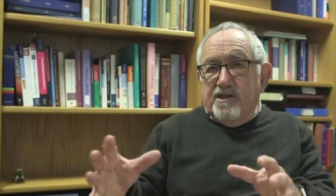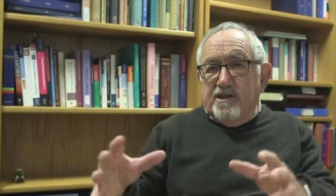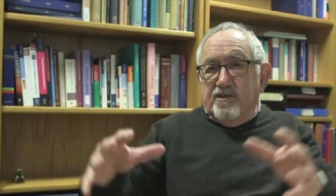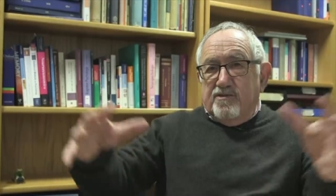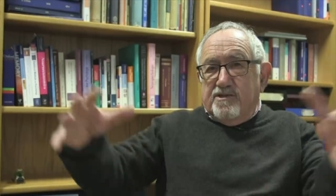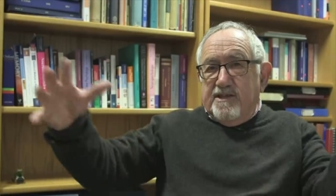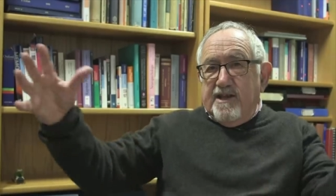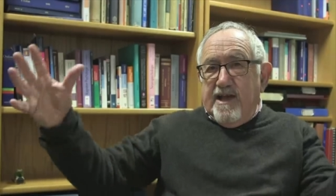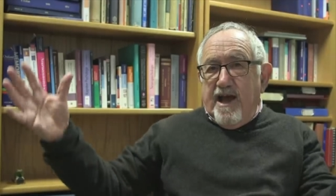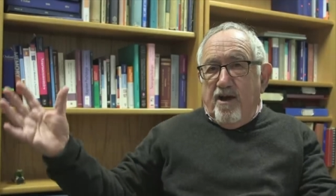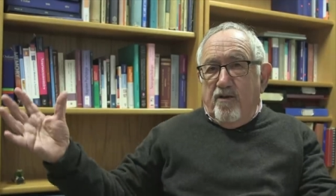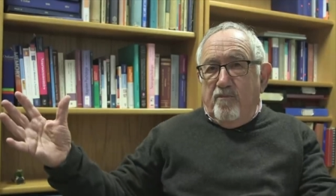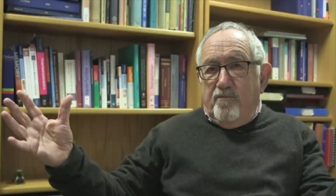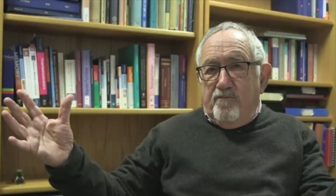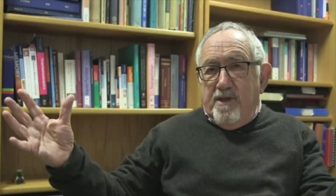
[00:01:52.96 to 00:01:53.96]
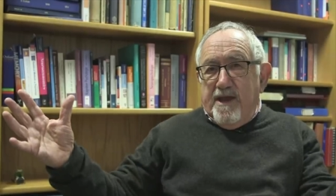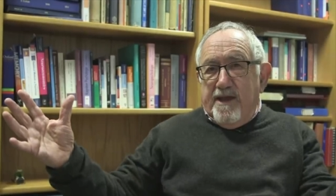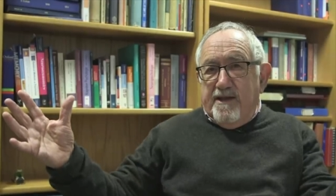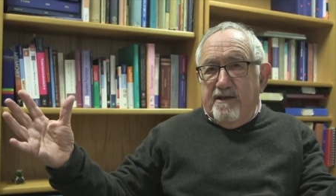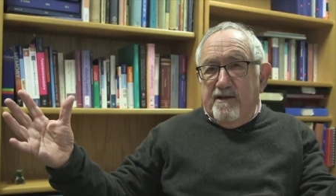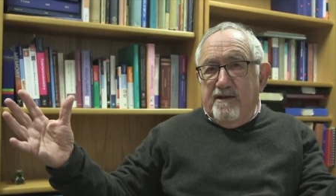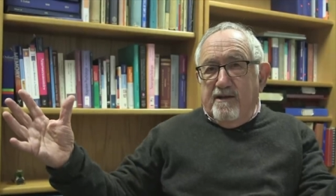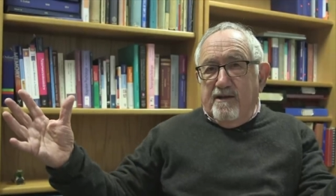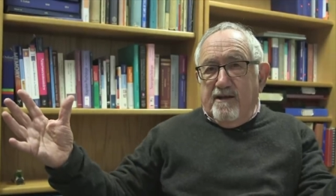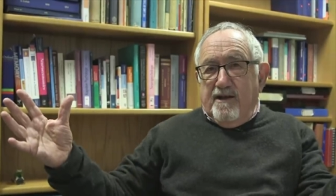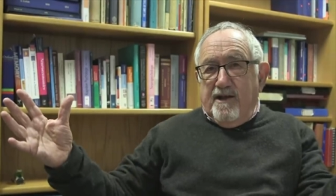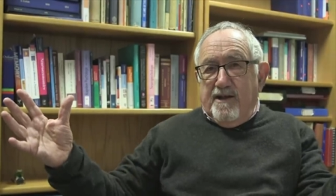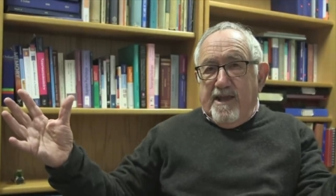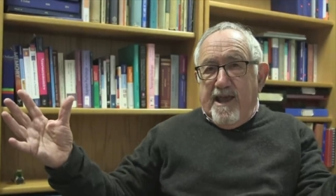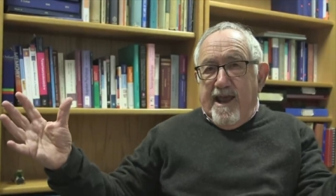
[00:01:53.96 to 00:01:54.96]
then you see how big
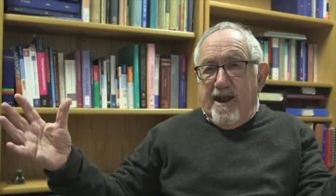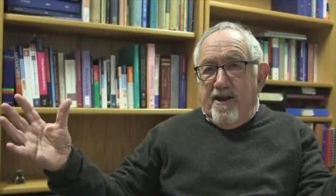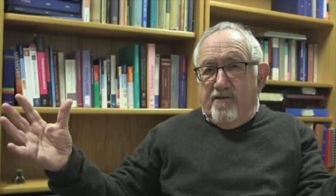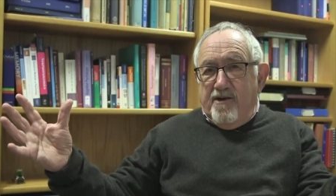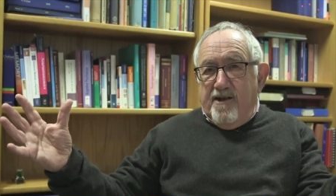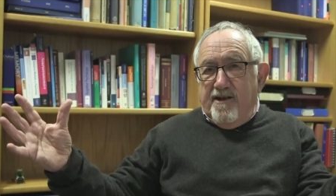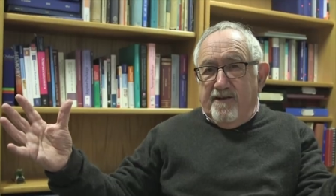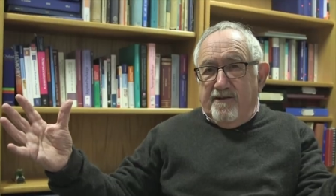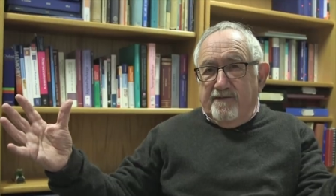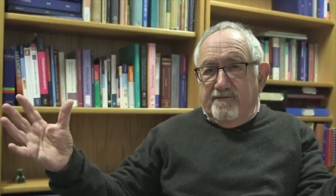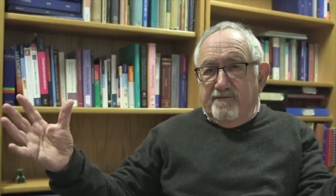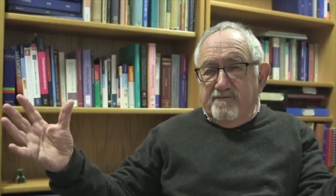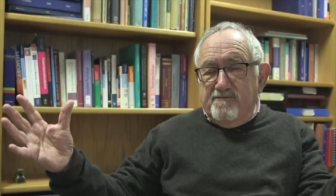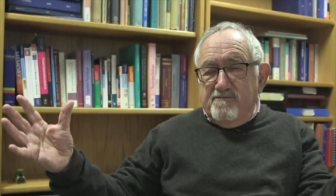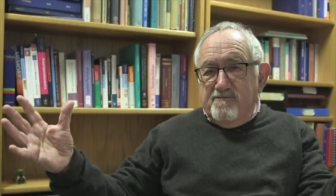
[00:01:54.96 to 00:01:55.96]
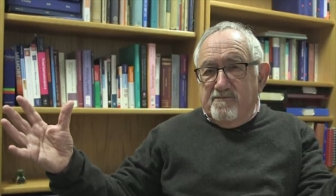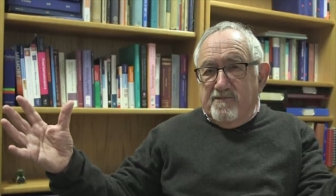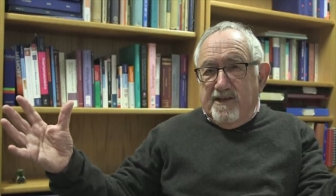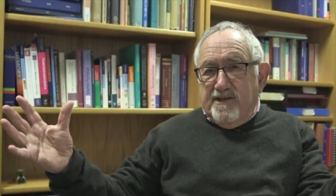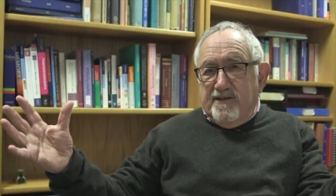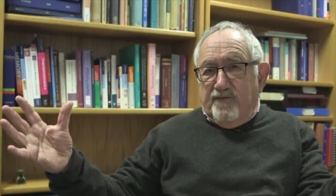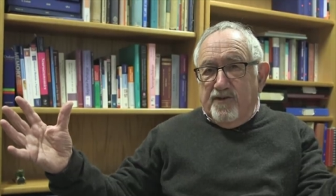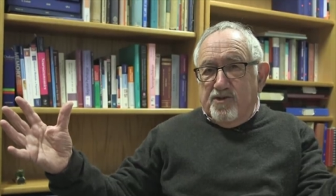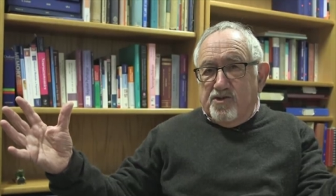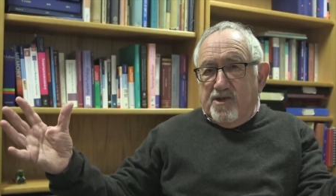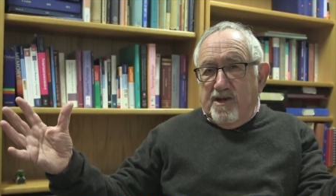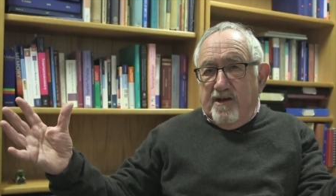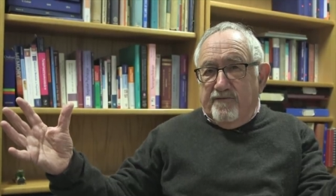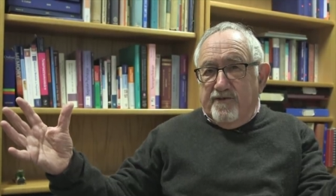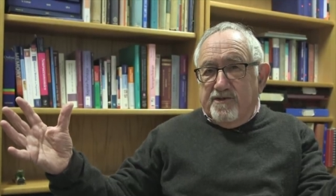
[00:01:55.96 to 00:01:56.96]
an area these fish
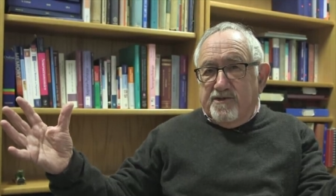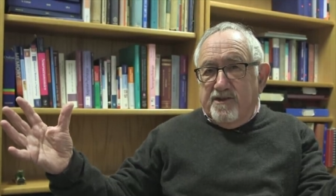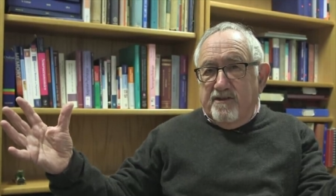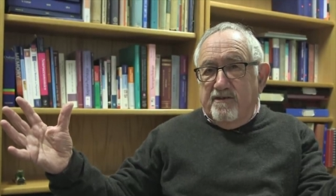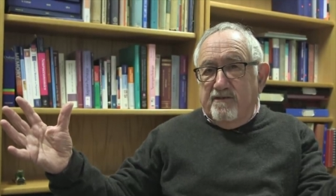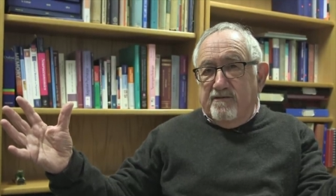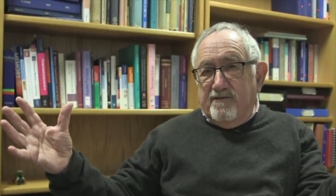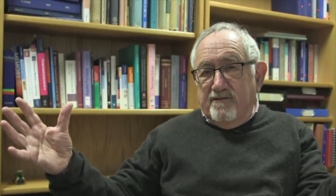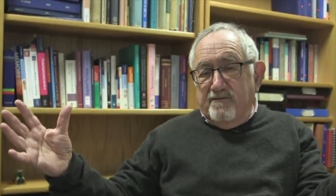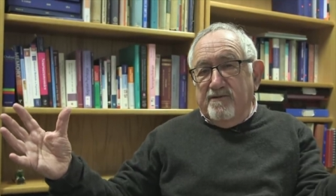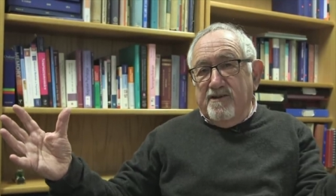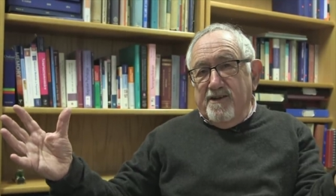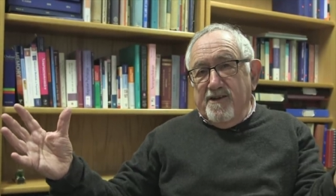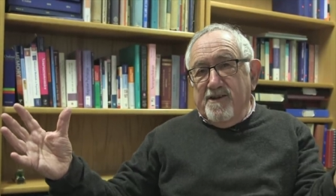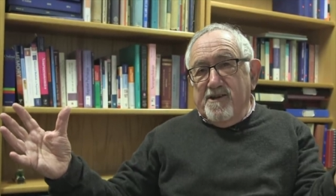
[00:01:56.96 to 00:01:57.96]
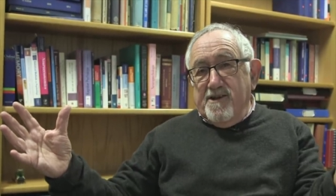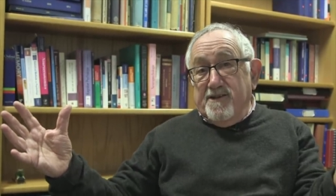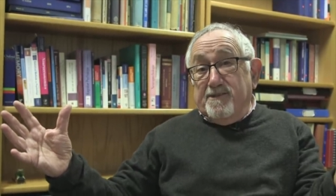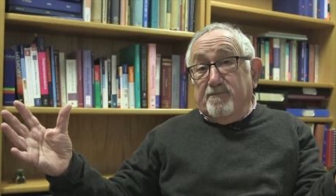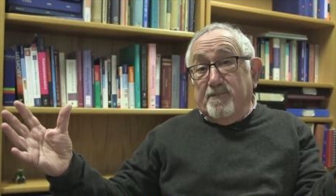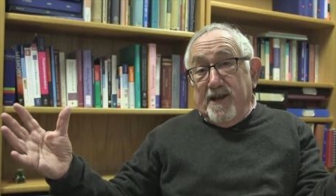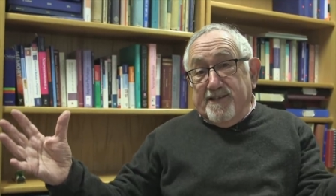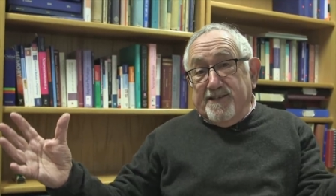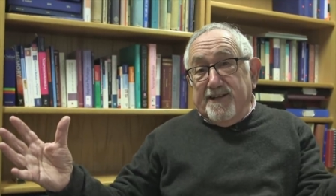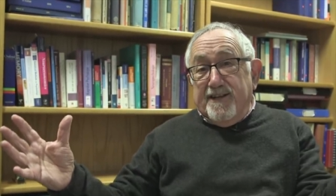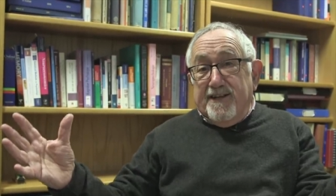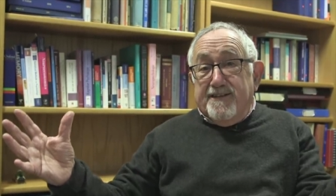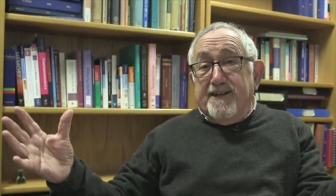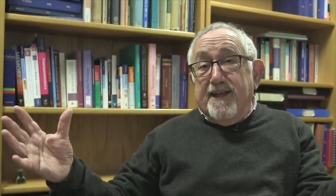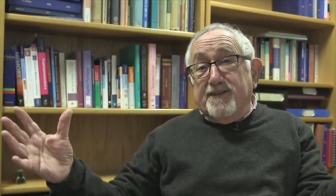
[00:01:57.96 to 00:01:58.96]
cover. So you can, it's
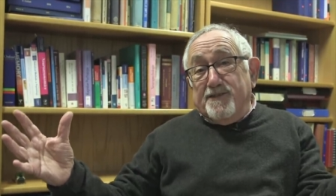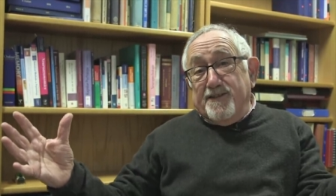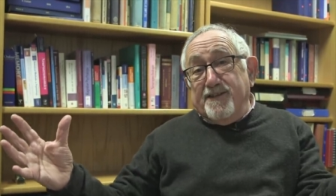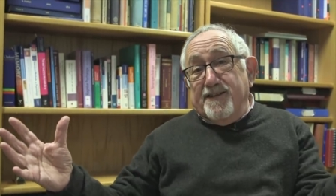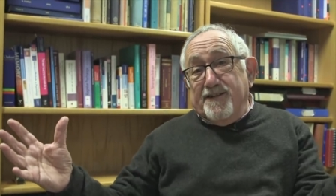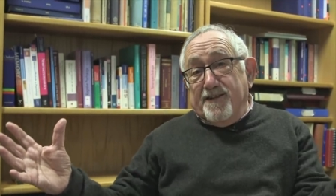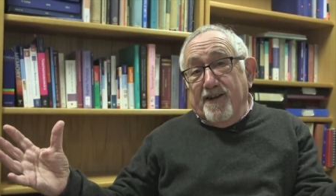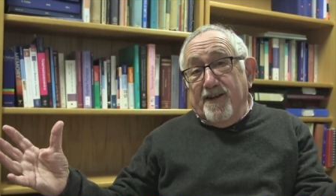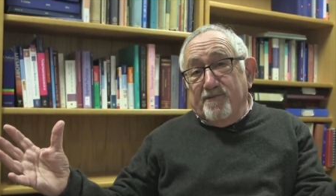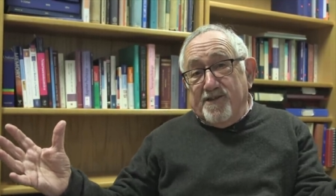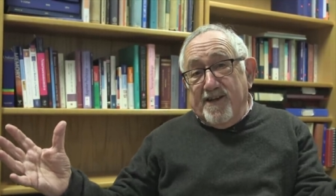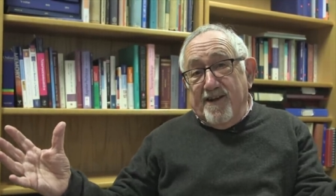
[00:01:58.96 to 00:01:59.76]
basically density times